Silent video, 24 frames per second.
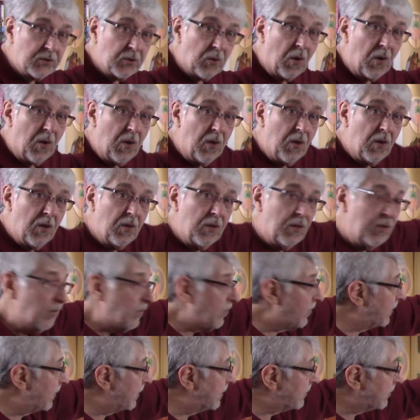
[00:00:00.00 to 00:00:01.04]
to all
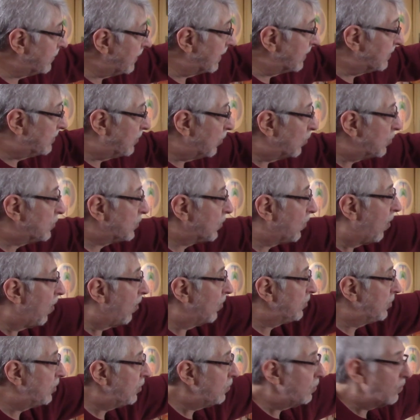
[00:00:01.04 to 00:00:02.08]
these things. Those are
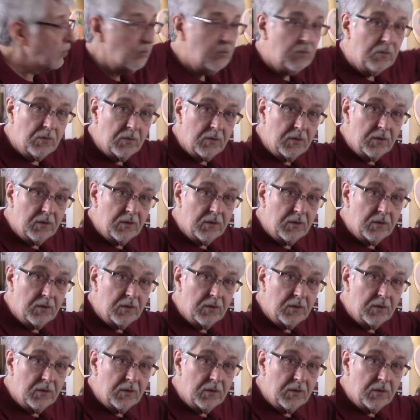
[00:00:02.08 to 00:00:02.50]
all you.